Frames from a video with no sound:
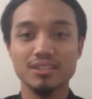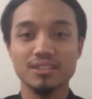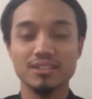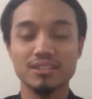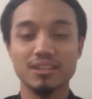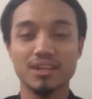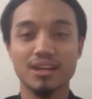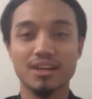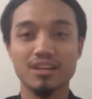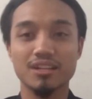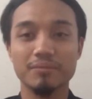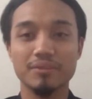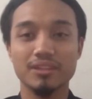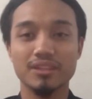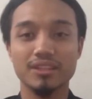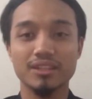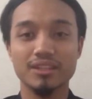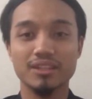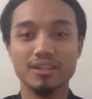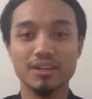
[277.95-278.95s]
the
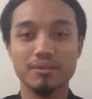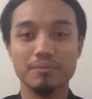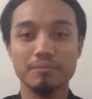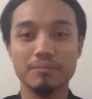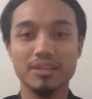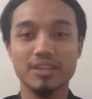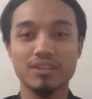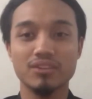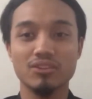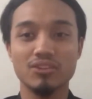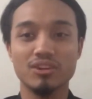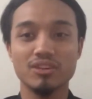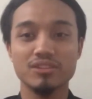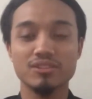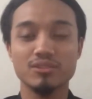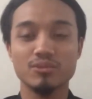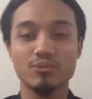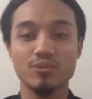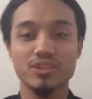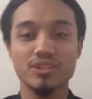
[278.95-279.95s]
arithmetic mean noise,
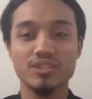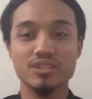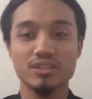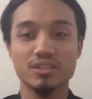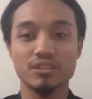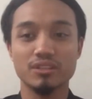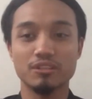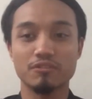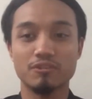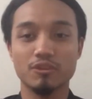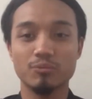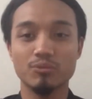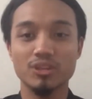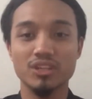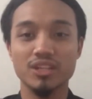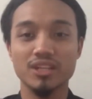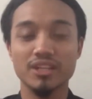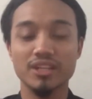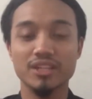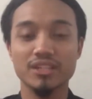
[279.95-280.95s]
which the
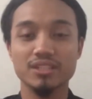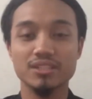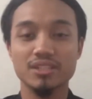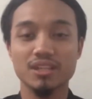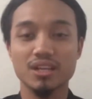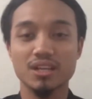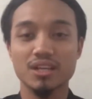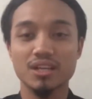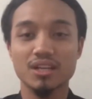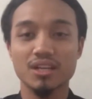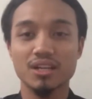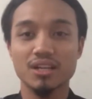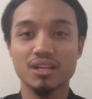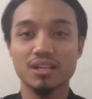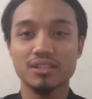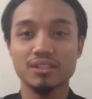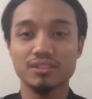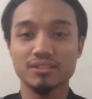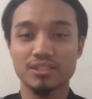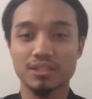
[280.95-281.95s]
formula is
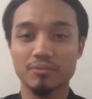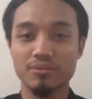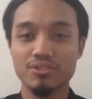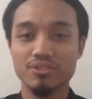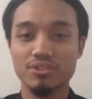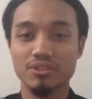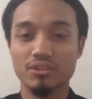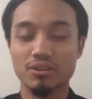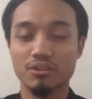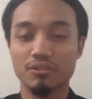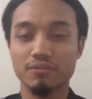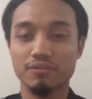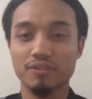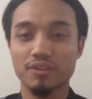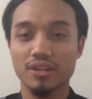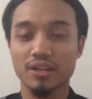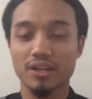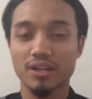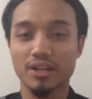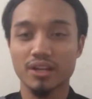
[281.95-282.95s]
summation of
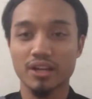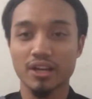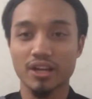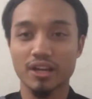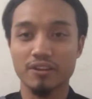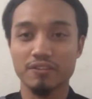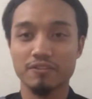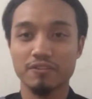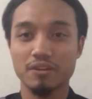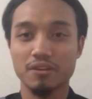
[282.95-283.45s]
F